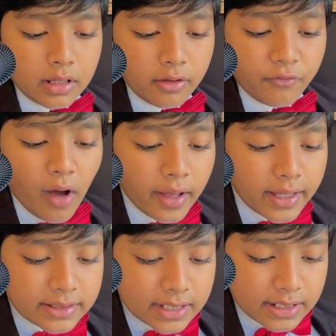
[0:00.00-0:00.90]

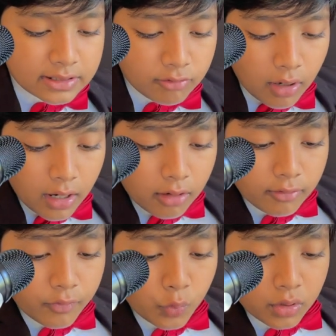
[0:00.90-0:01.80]
defying Section
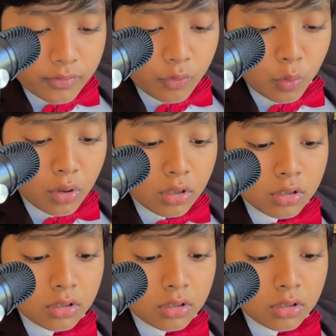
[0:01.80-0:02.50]
144.